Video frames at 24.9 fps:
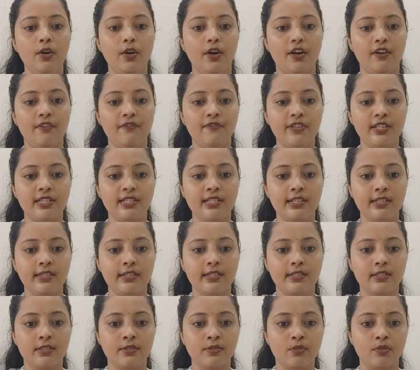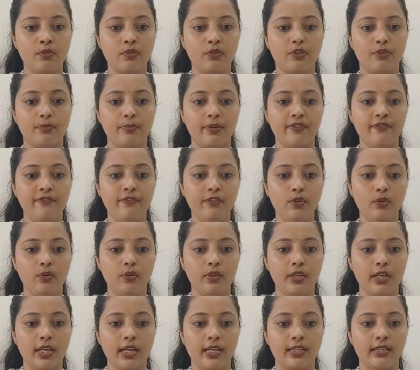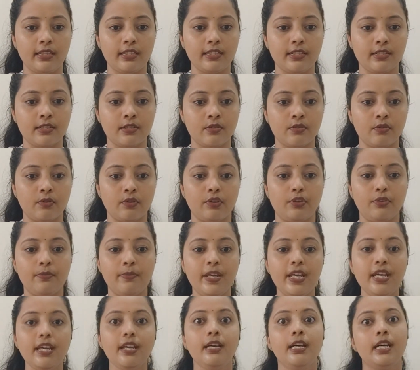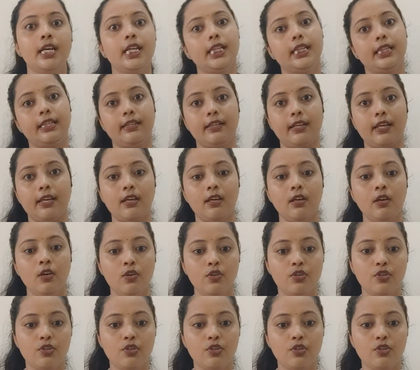obviously this is going to be 4 and this is going to be 3.